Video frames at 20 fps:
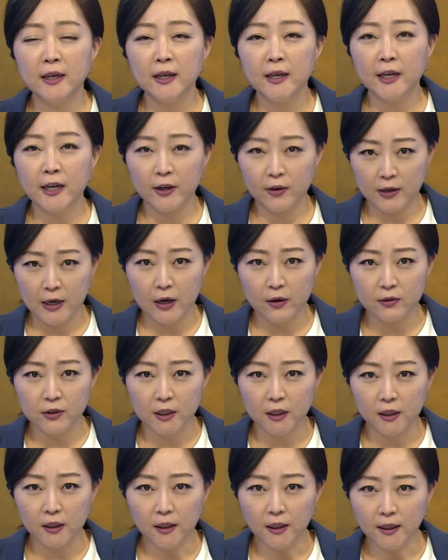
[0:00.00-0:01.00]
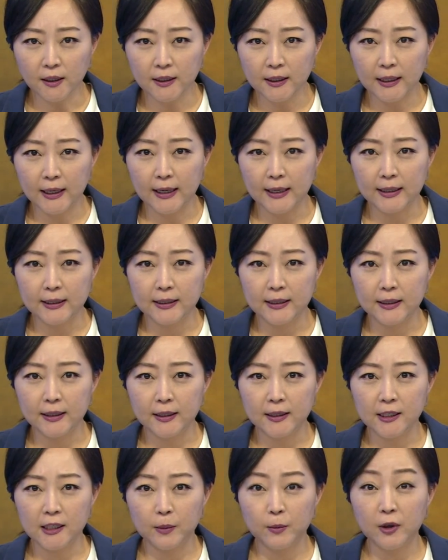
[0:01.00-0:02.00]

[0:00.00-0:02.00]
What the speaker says: Here now is a look at some